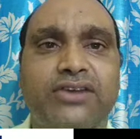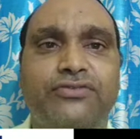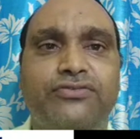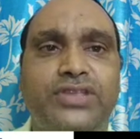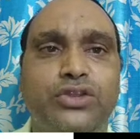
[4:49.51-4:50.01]

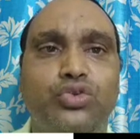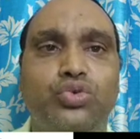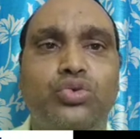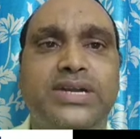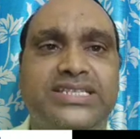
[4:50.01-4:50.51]
of the
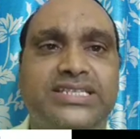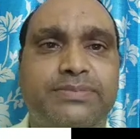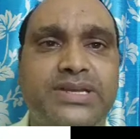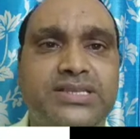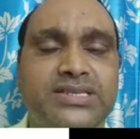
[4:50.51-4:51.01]
new
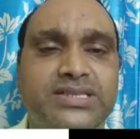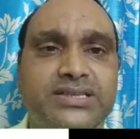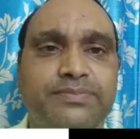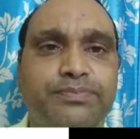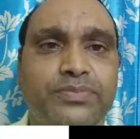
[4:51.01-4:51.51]

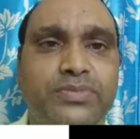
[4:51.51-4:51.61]
customers